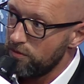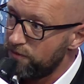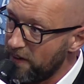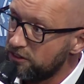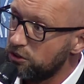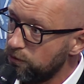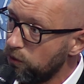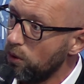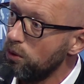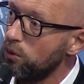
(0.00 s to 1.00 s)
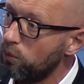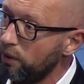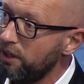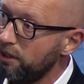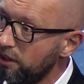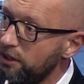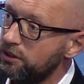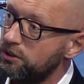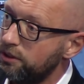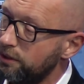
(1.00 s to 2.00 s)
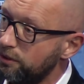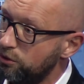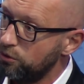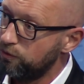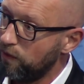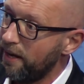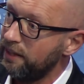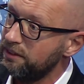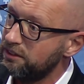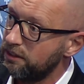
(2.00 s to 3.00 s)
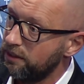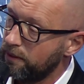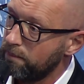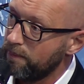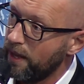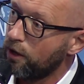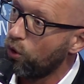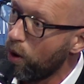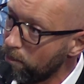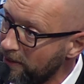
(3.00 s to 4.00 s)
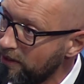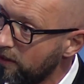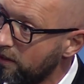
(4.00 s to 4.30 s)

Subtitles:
first of all, we need to find a common